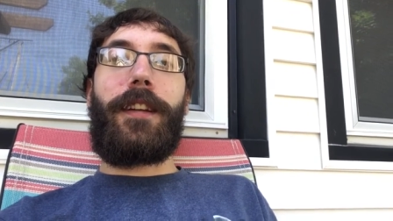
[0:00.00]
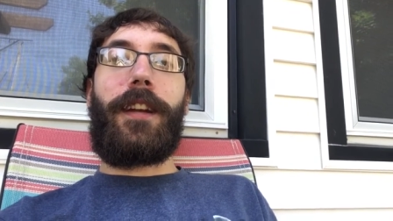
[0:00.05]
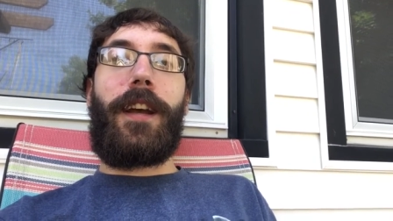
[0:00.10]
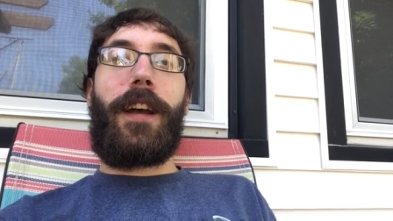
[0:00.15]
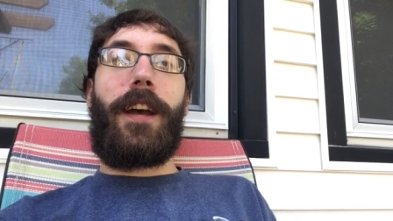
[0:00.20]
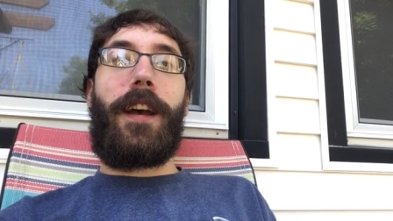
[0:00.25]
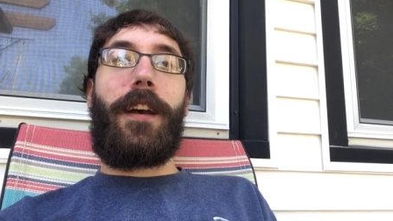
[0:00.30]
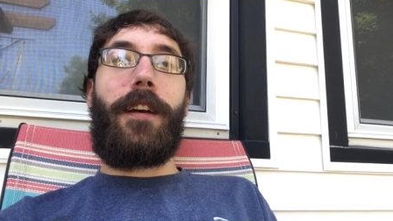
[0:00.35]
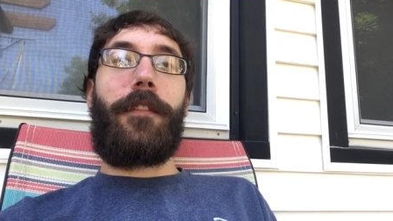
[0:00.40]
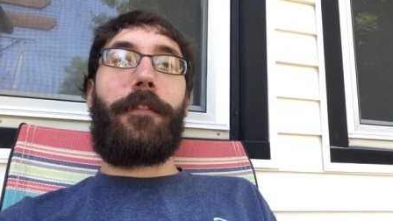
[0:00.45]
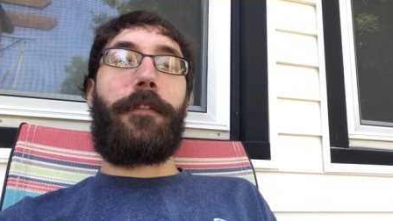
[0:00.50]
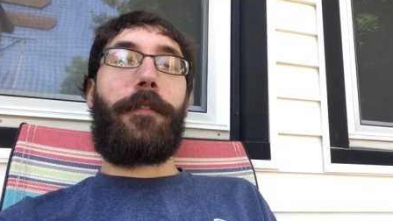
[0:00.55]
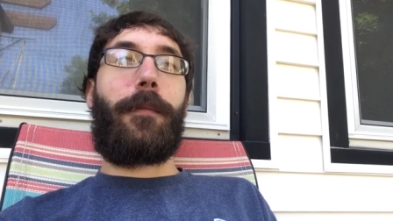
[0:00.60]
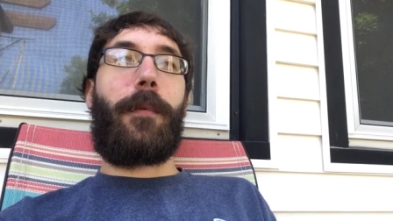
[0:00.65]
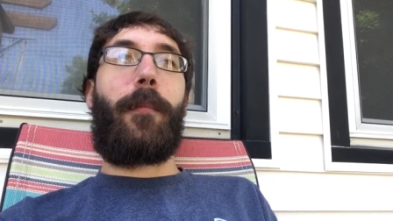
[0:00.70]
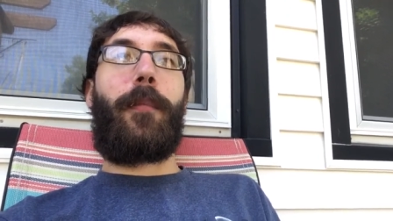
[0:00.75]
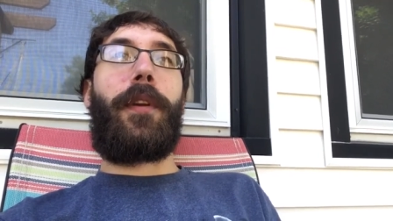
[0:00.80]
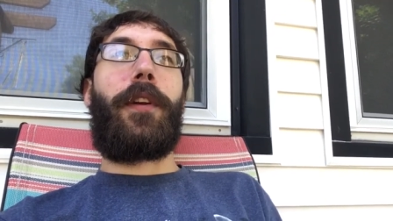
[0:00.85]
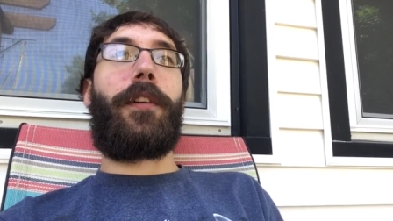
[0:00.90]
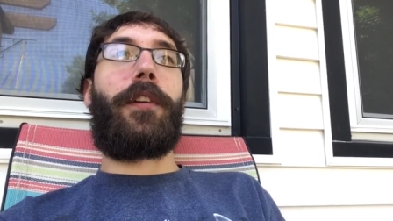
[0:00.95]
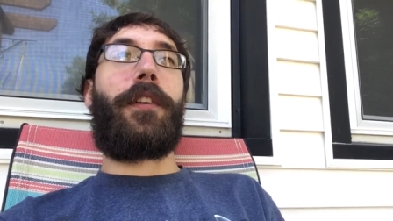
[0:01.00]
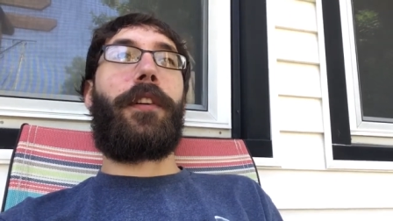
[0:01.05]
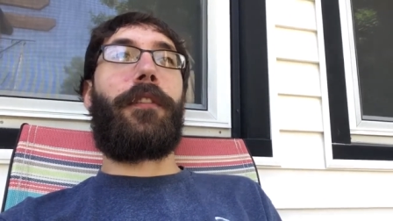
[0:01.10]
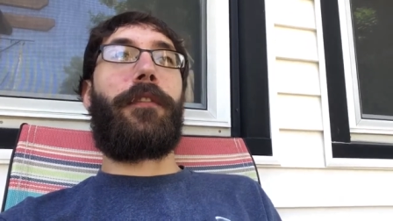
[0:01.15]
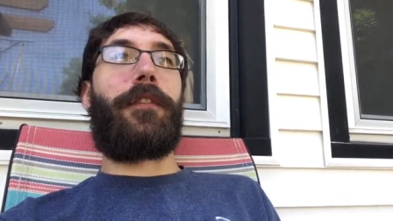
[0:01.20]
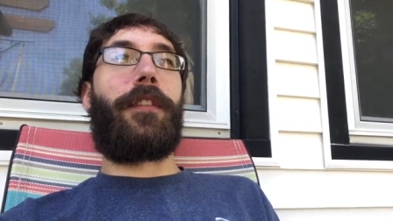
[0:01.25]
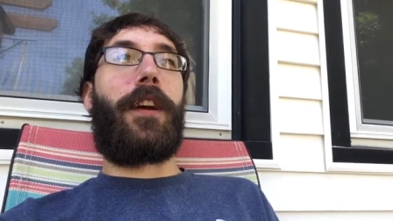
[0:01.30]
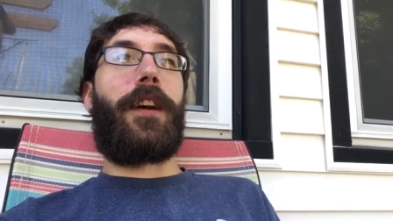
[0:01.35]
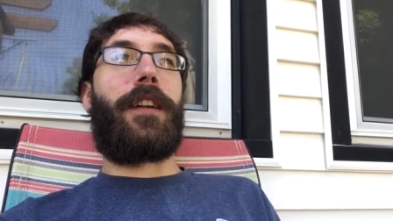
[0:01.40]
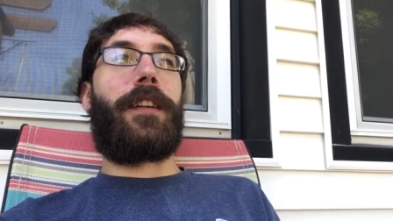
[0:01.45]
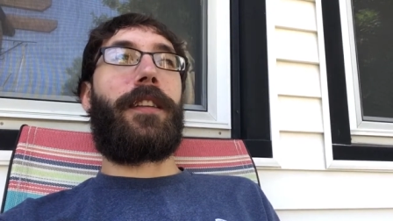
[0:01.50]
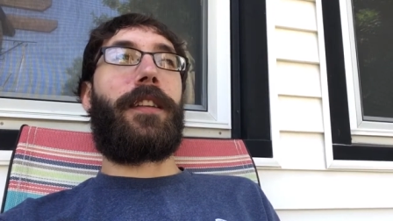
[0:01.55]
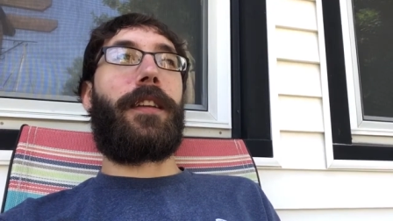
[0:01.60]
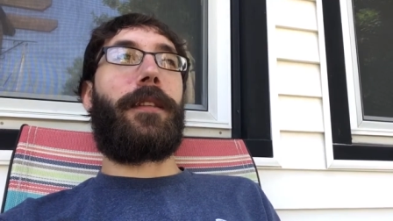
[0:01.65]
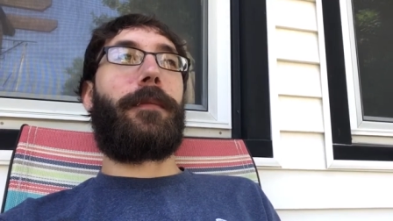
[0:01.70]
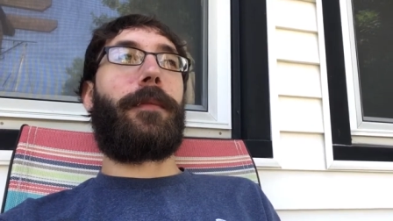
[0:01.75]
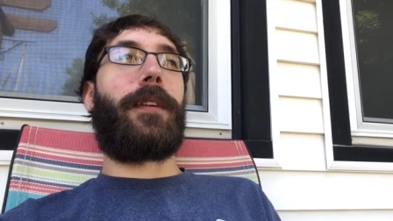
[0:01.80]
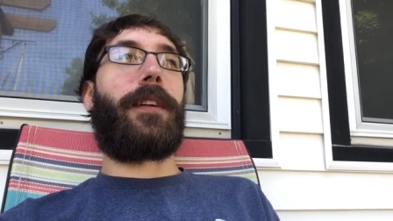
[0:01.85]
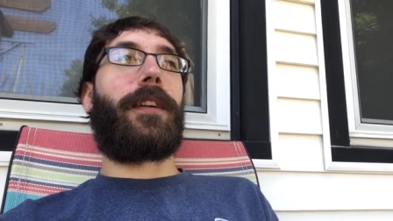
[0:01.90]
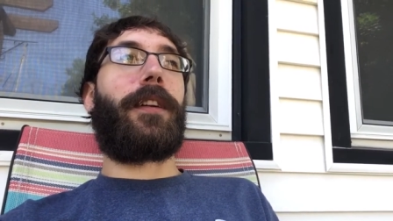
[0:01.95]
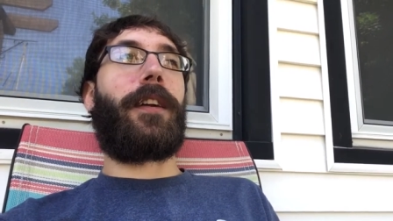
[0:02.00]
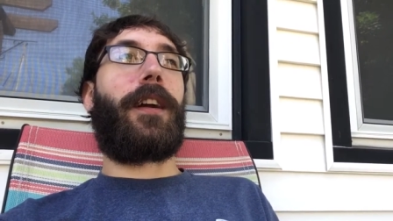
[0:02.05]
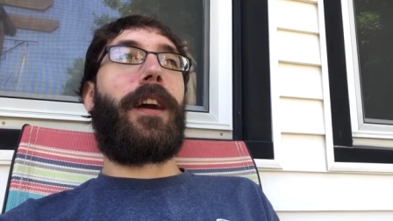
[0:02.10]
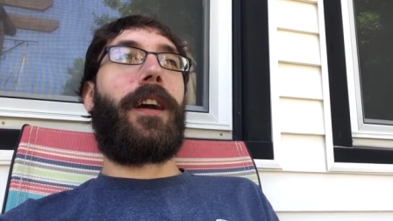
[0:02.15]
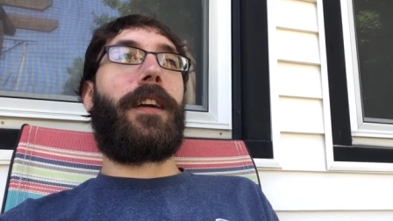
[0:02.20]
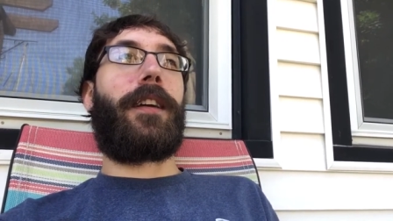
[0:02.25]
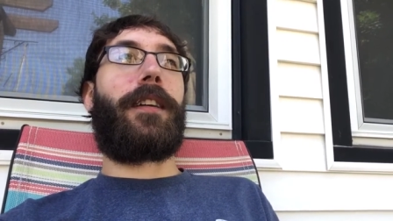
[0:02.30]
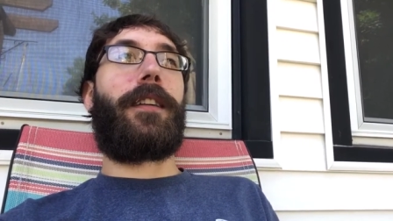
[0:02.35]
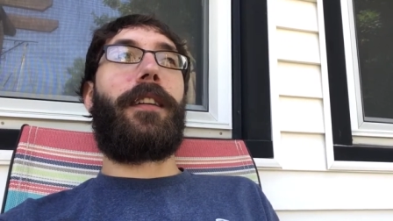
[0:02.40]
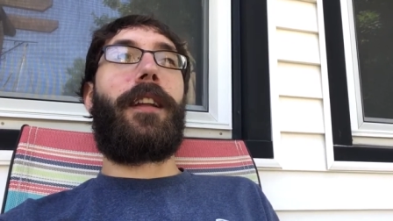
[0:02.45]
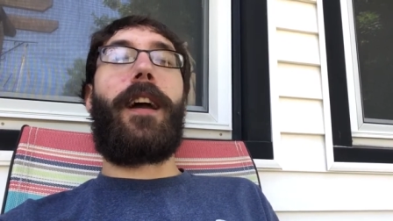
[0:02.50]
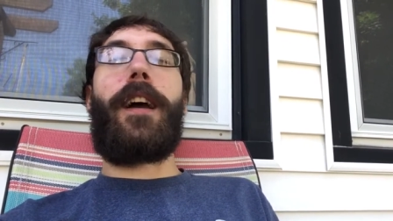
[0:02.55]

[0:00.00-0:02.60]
from a period of not dipping. I'm